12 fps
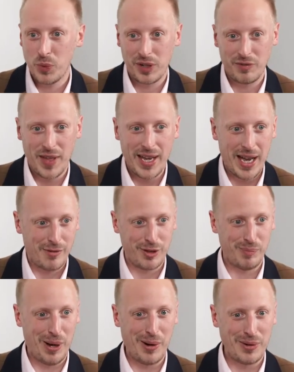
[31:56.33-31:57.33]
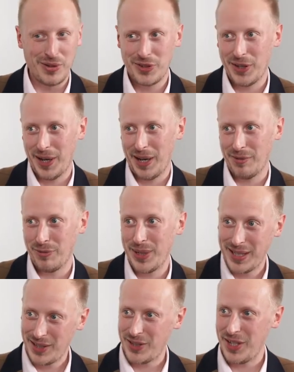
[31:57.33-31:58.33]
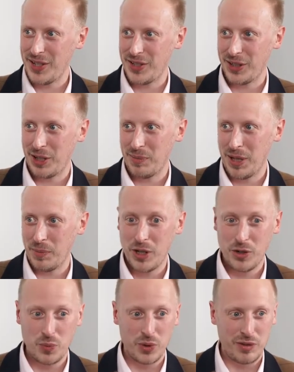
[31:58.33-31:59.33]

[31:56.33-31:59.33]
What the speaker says: what if they have components that have weaknesses that can be abused?